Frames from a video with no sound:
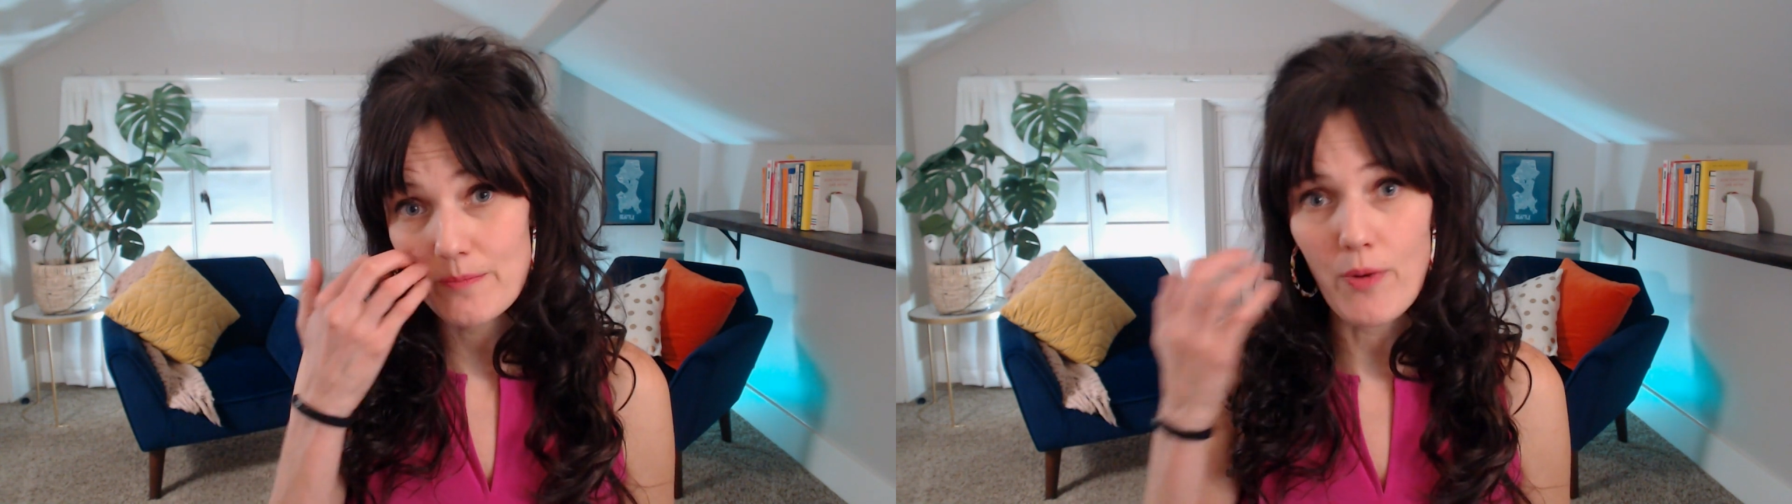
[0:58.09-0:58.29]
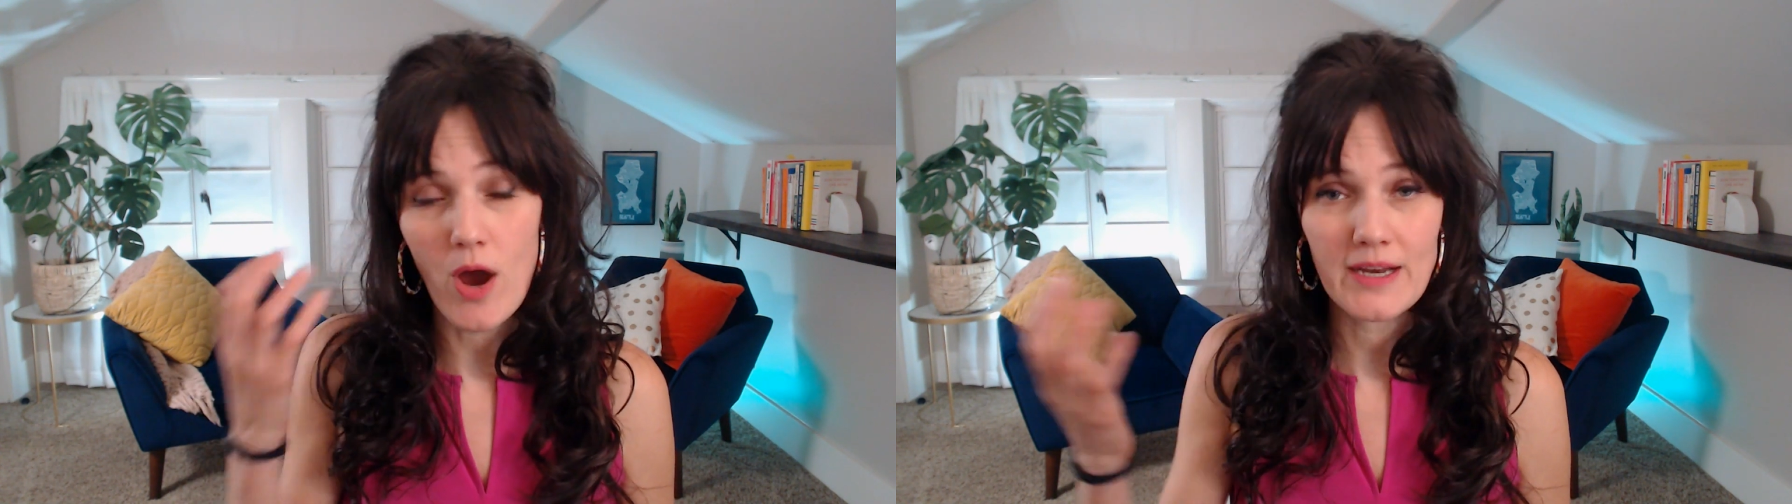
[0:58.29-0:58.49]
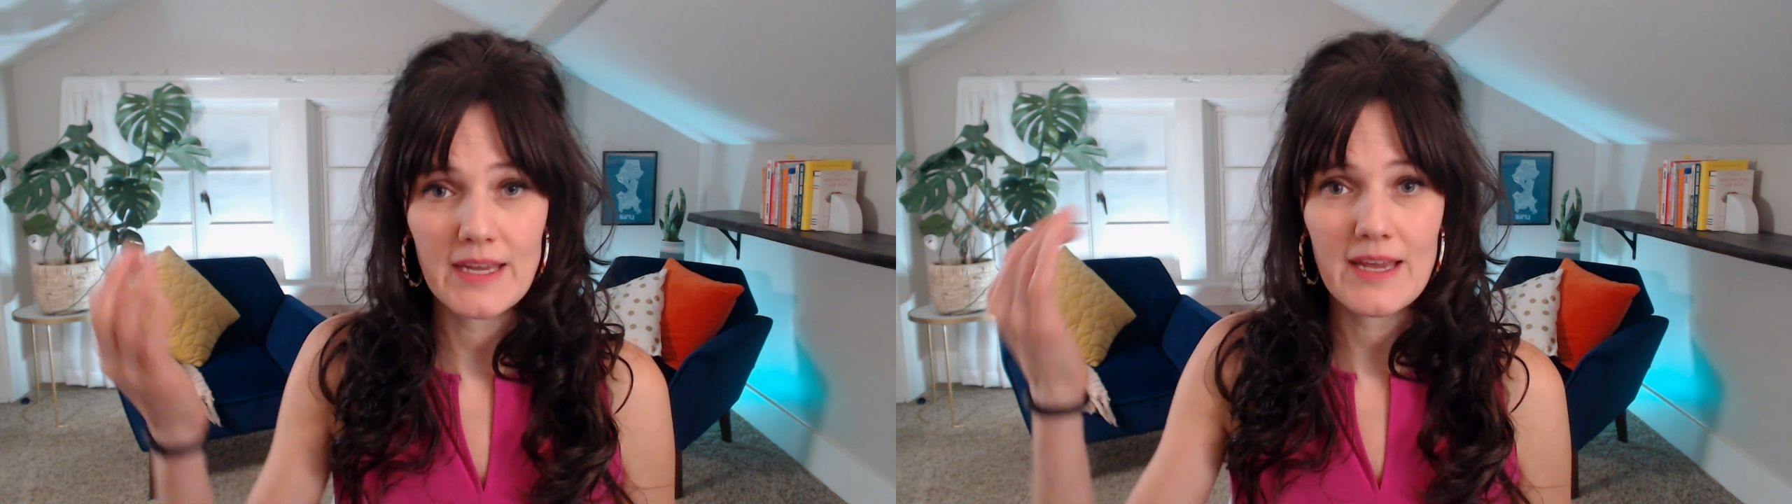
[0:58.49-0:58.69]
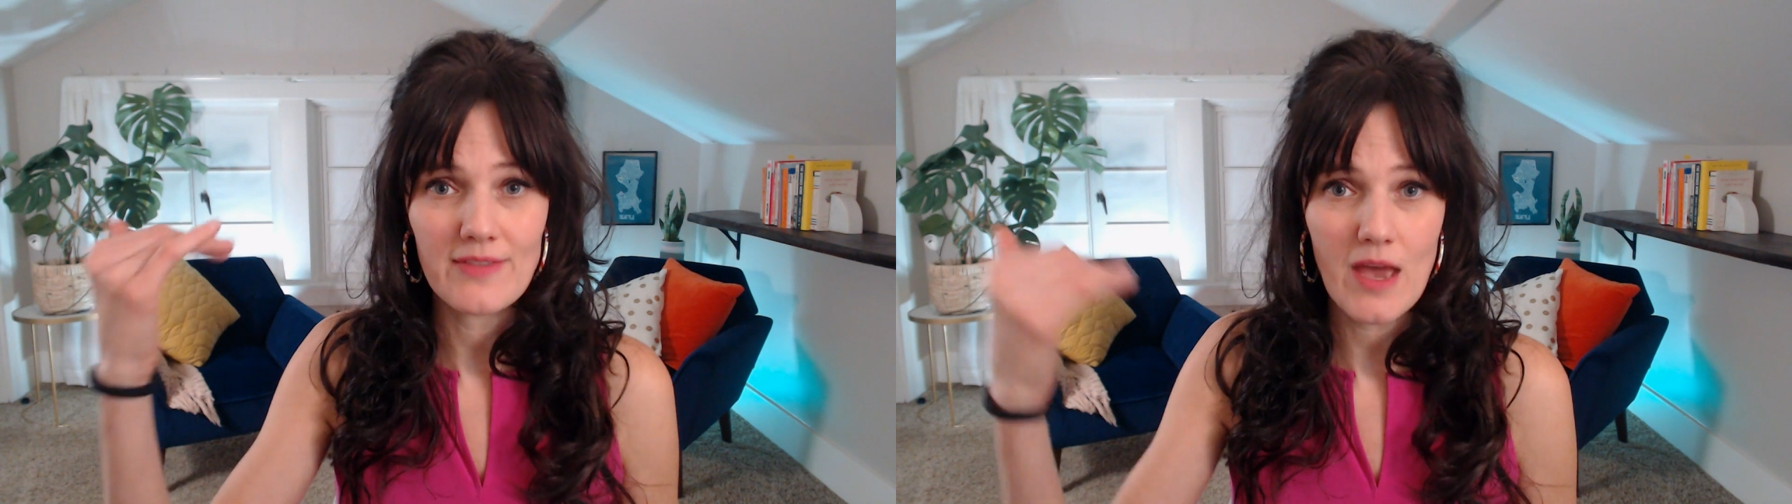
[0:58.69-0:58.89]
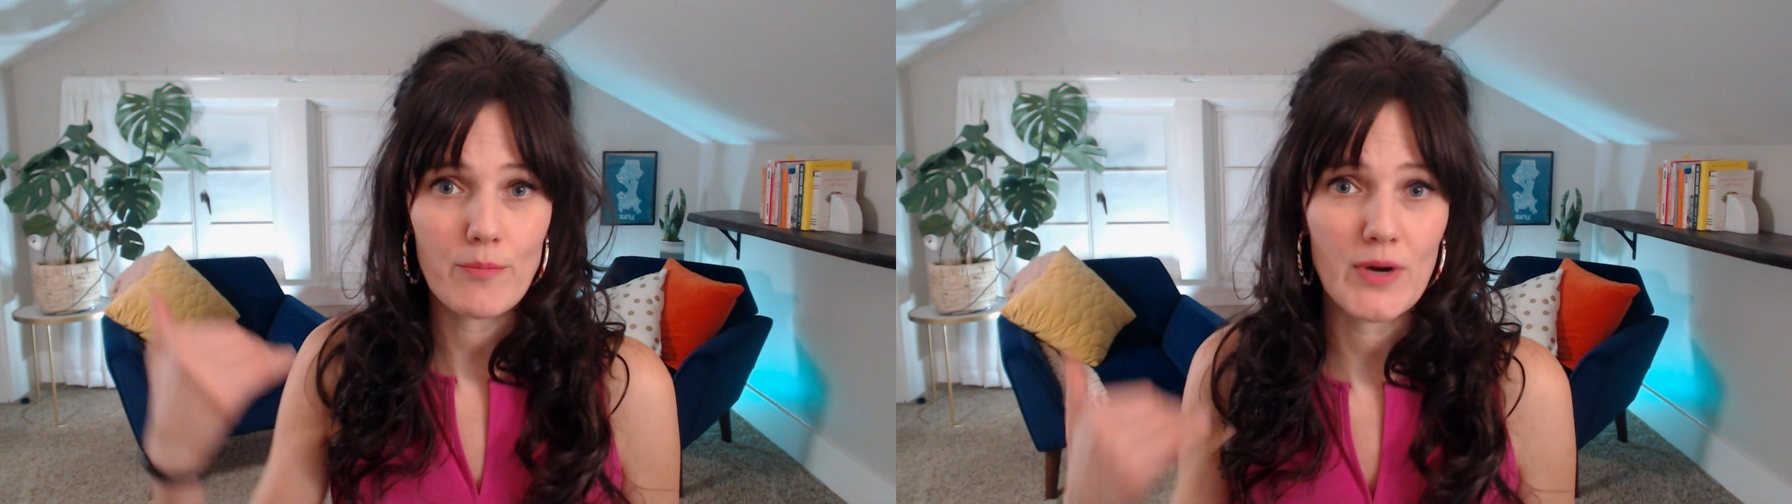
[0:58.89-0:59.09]
body and
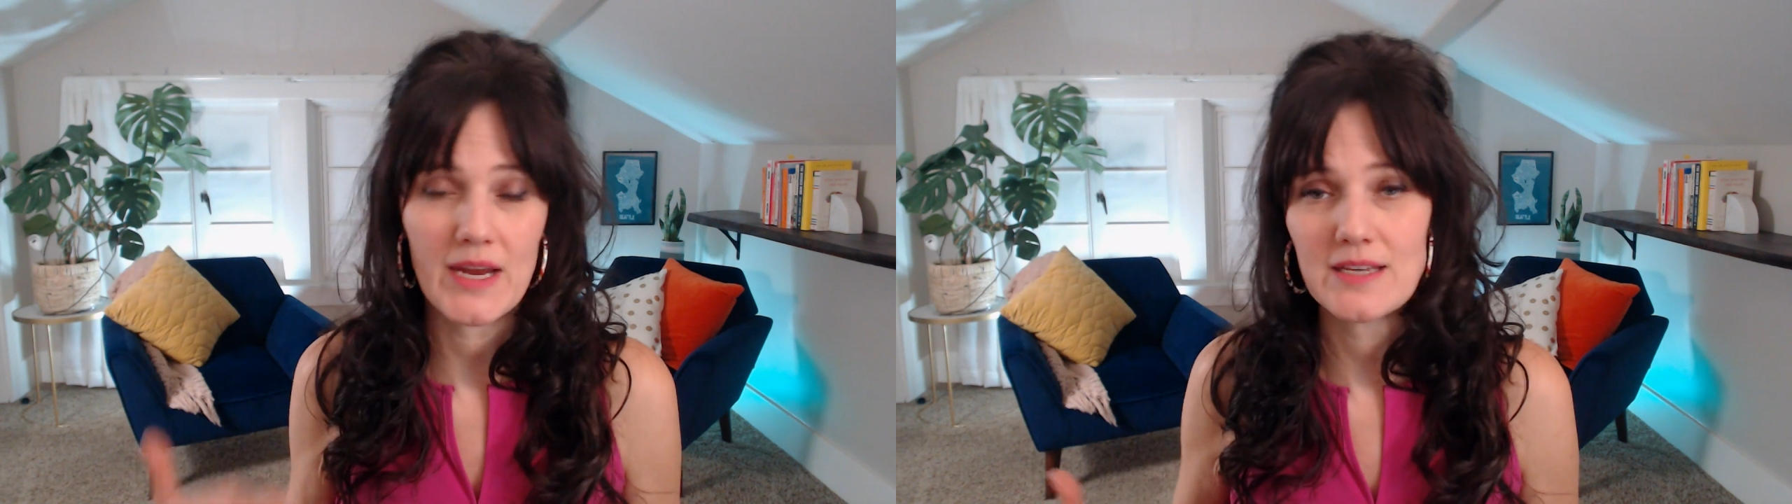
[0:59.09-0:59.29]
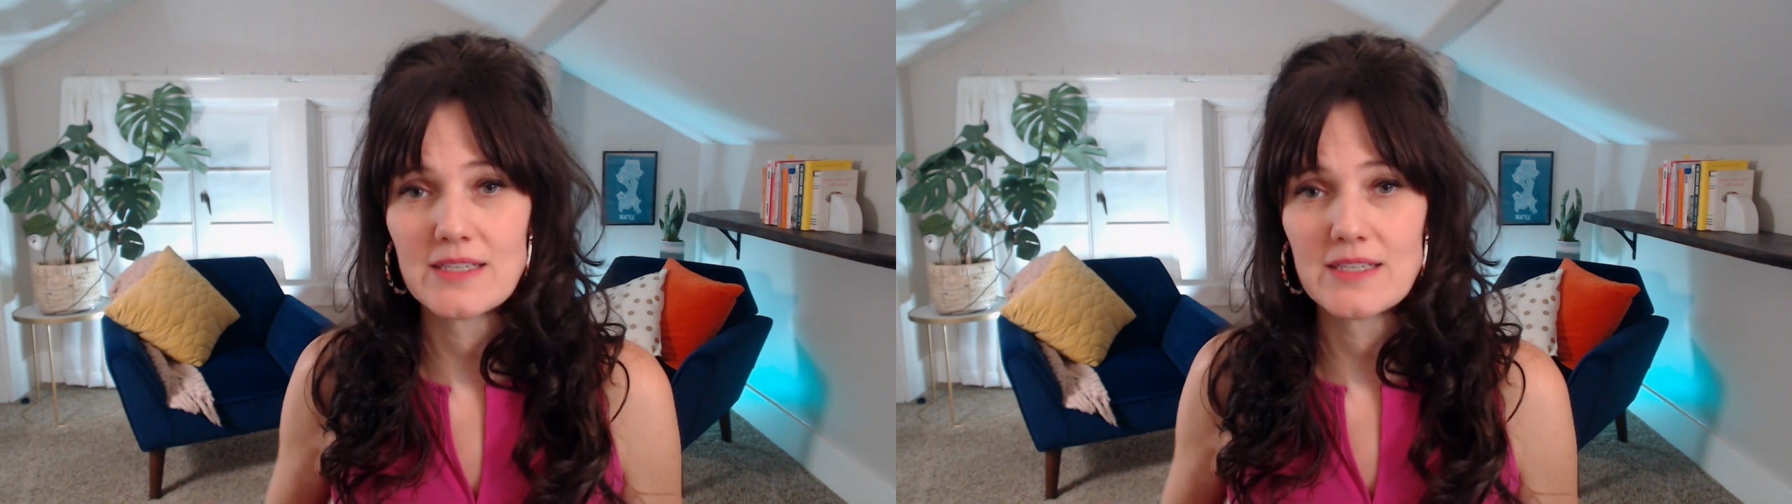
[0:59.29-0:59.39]
that brain